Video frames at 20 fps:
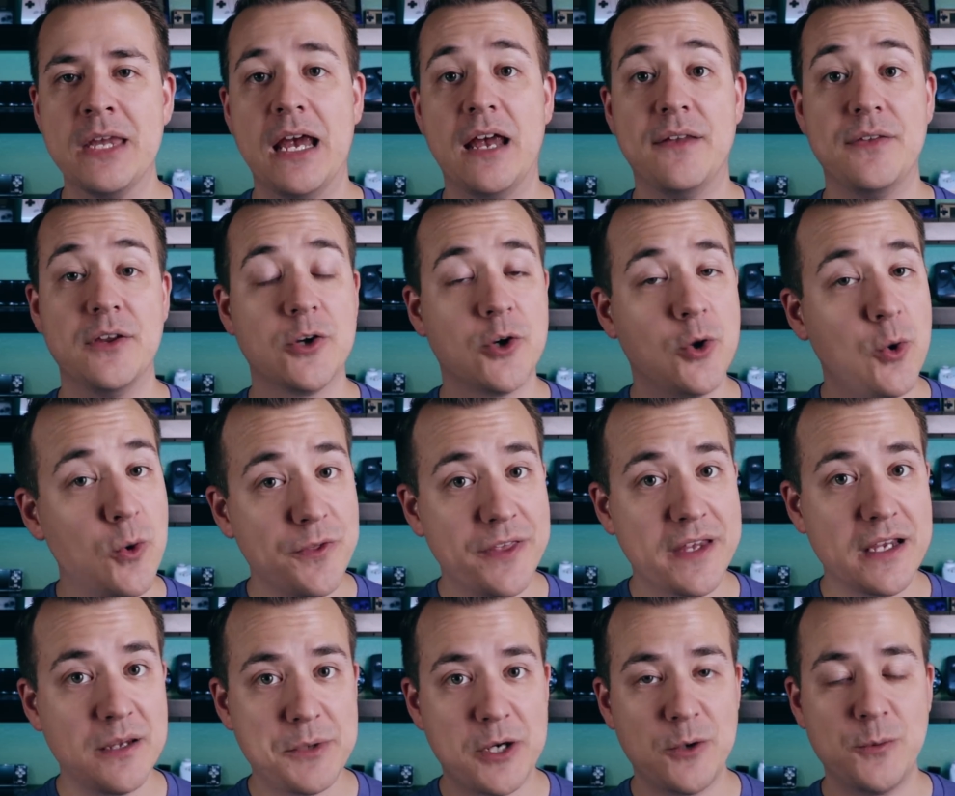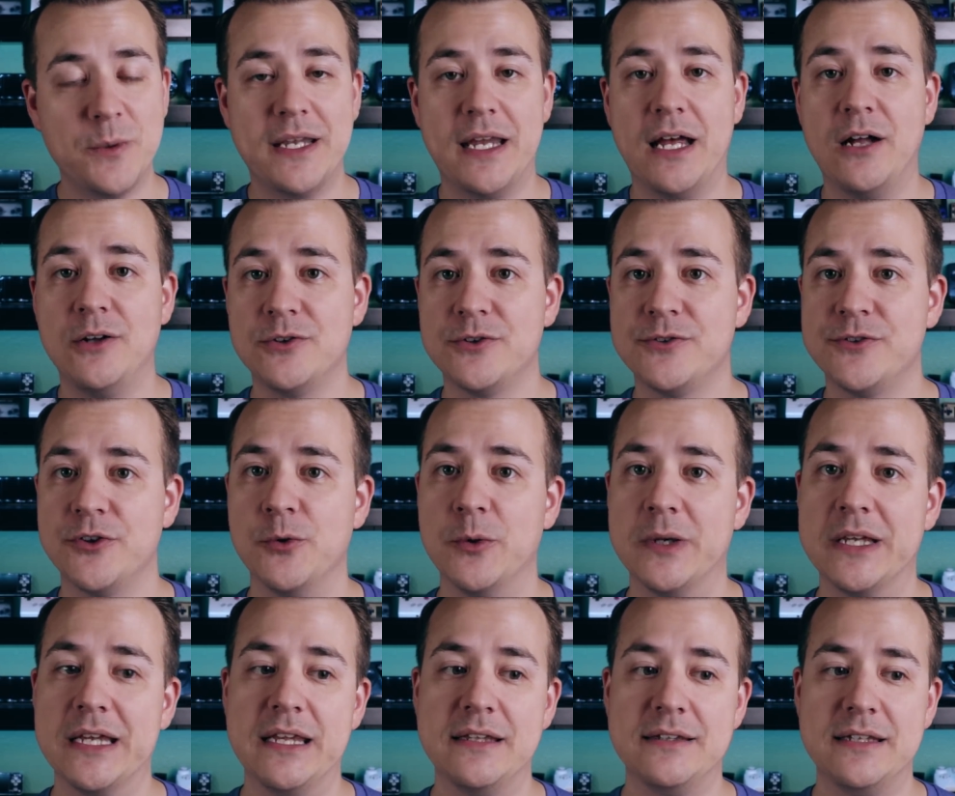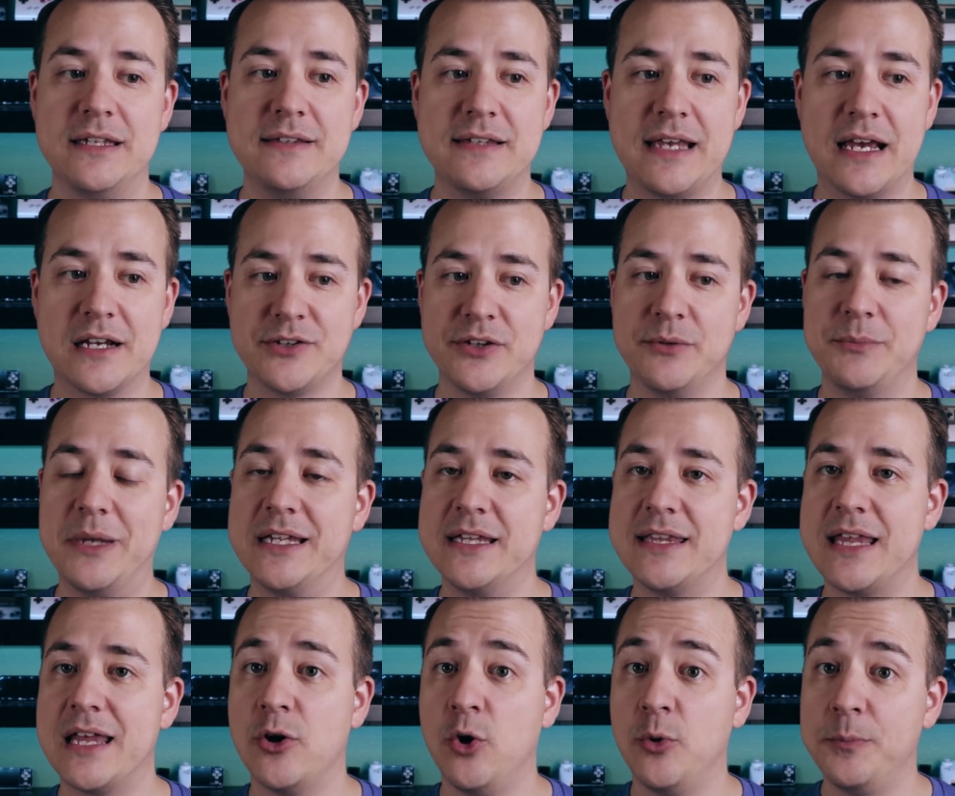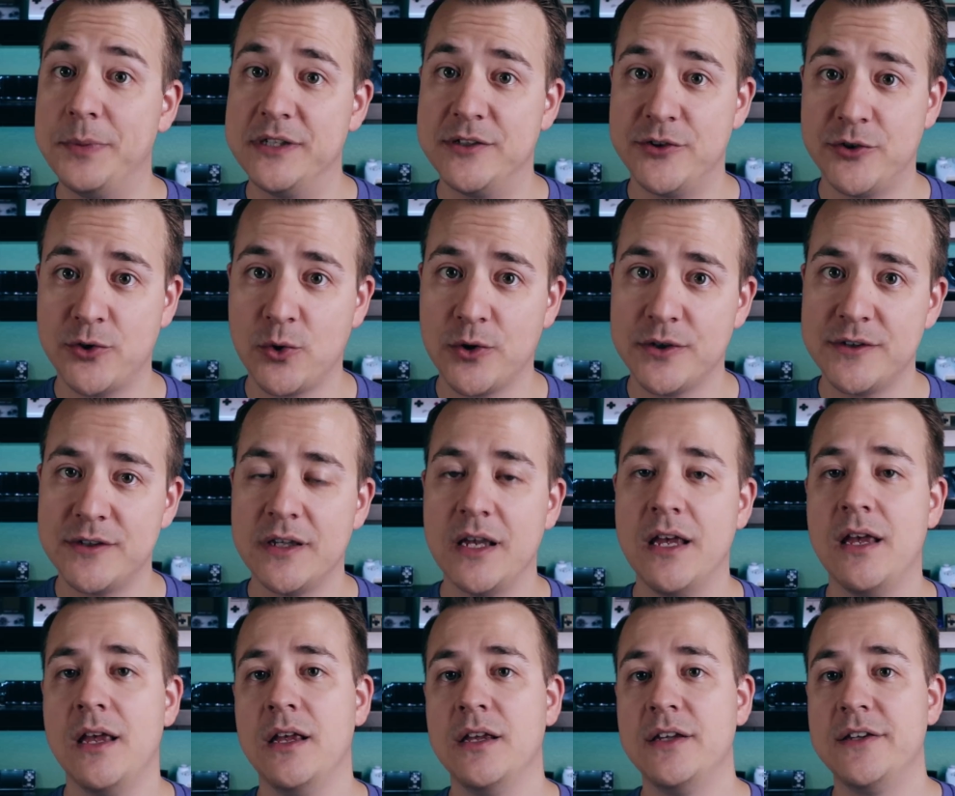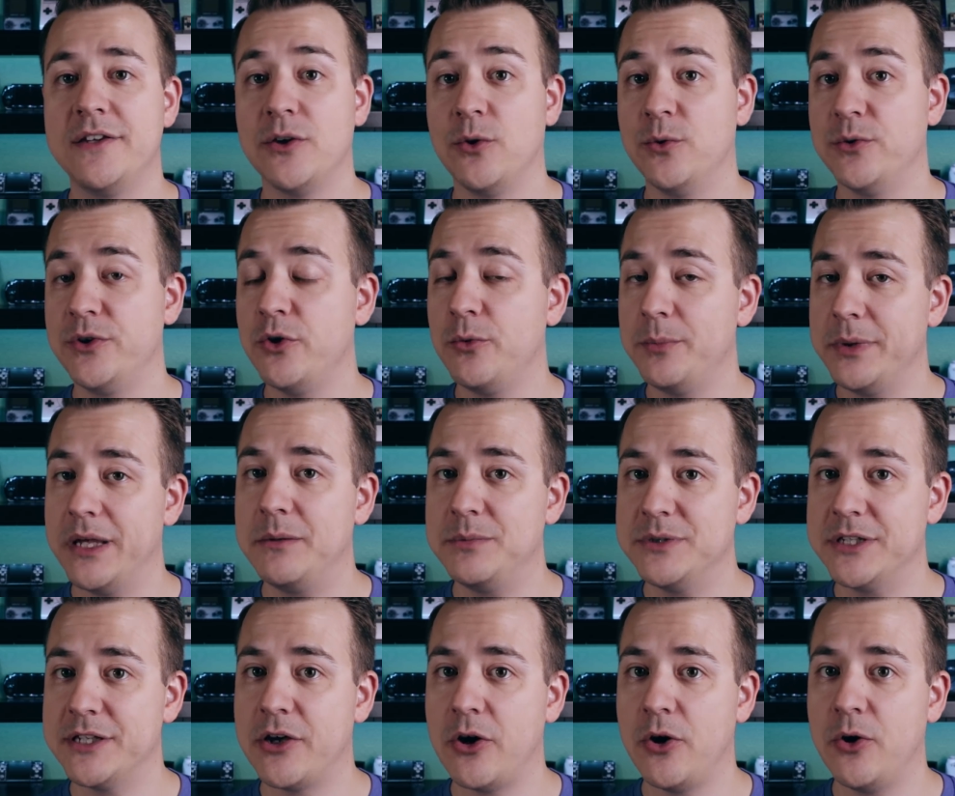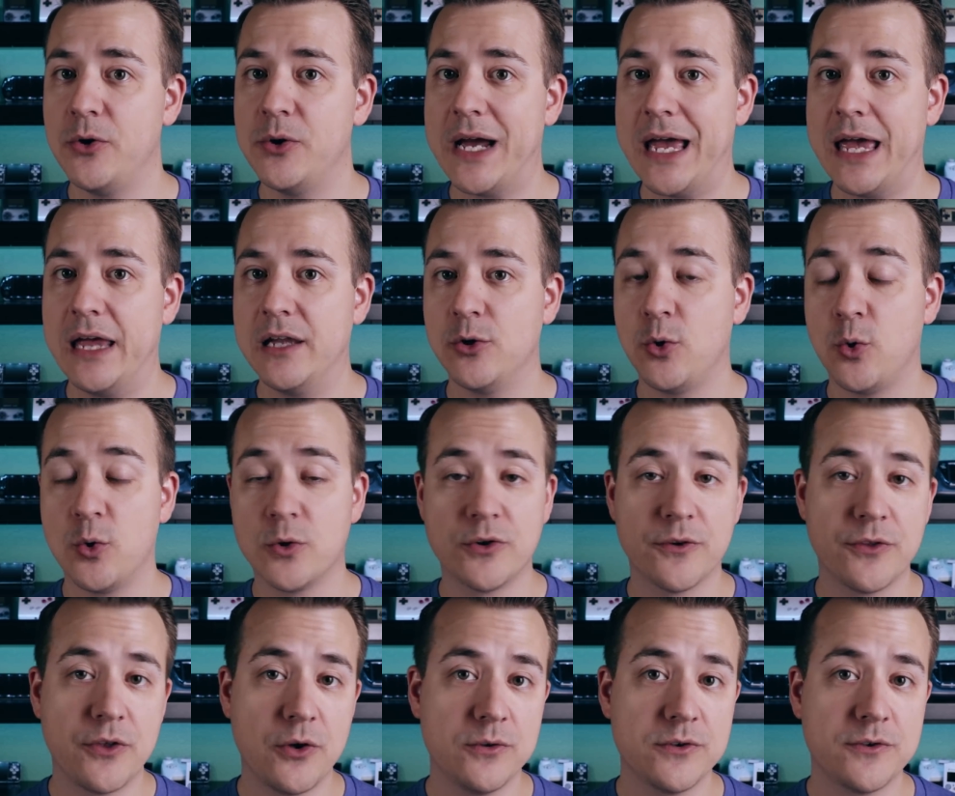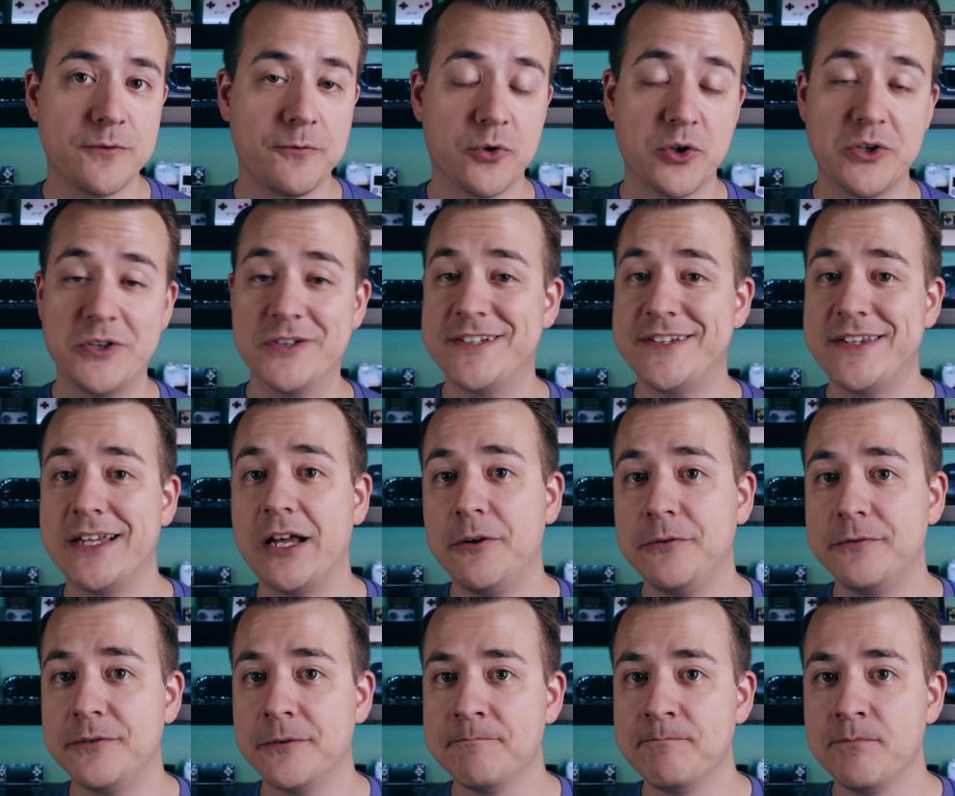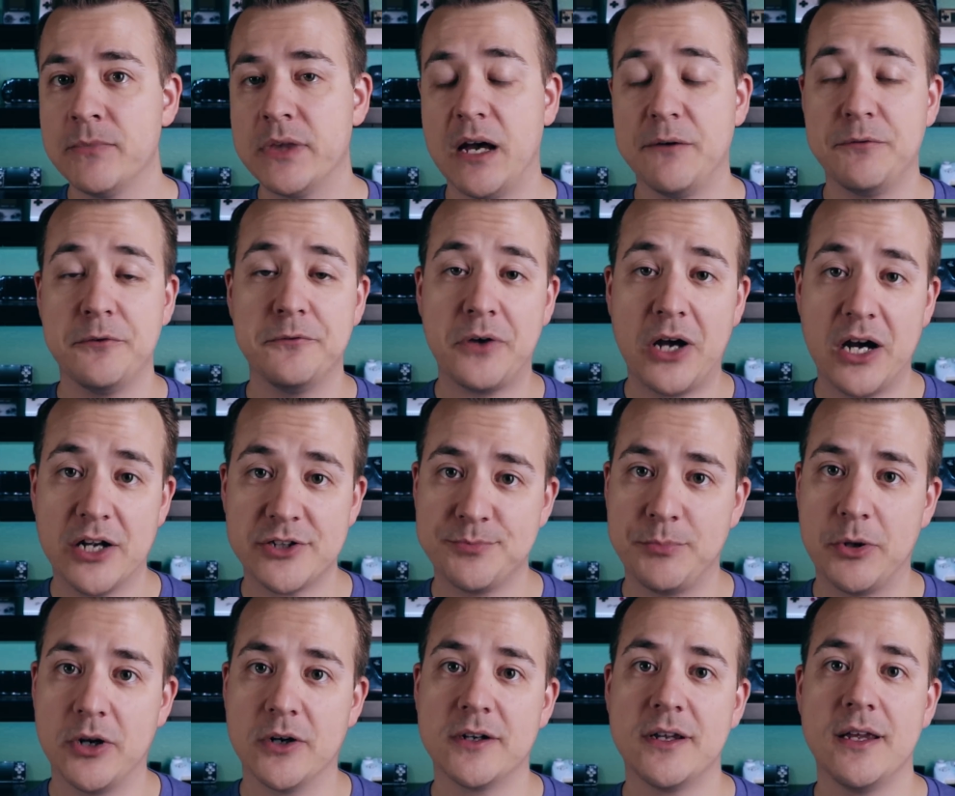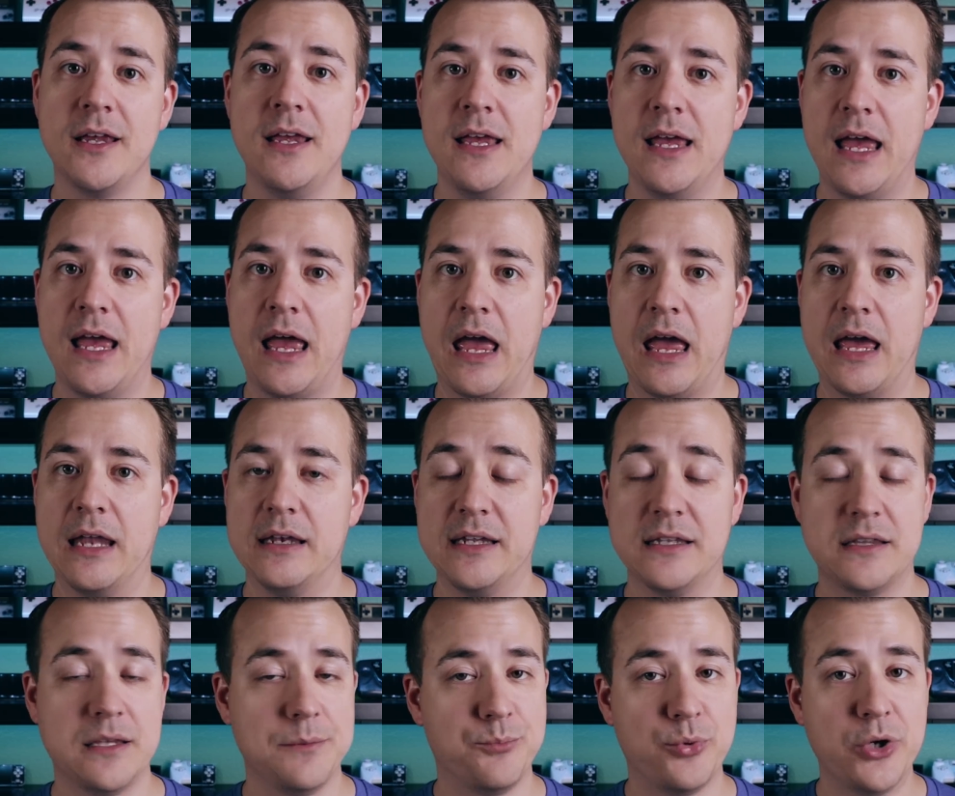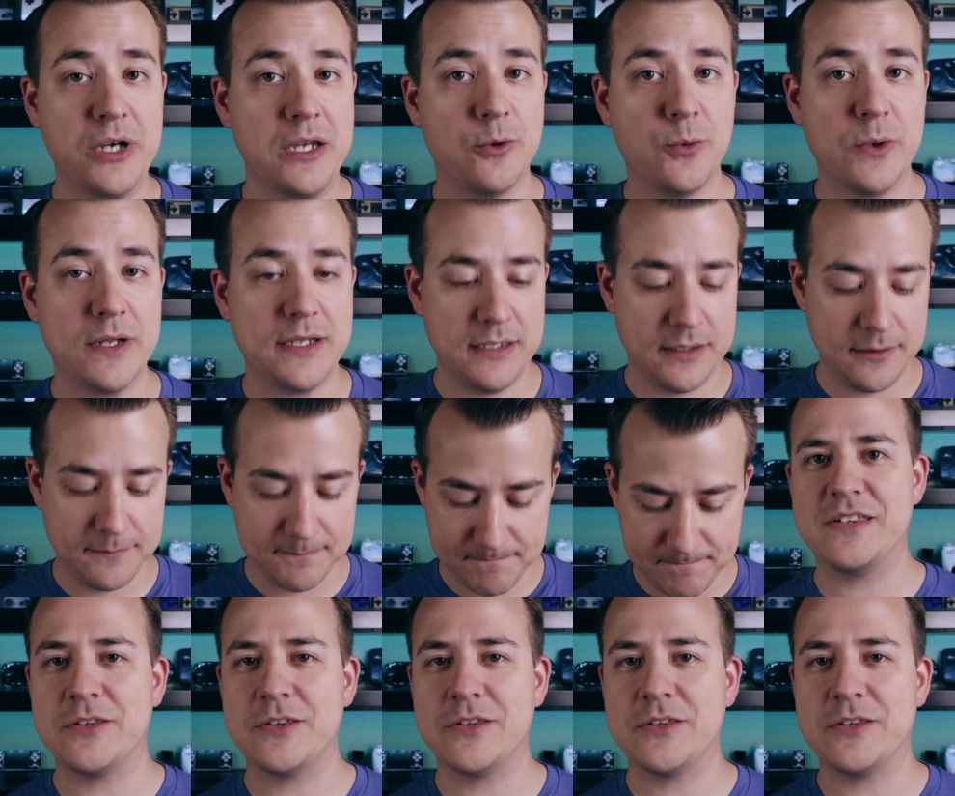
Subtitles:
And the cool thing about what Helder's doing is he's actually making that open source, so you'll be able to go and order those for yourself off of Oshpark and get them pretty quickly.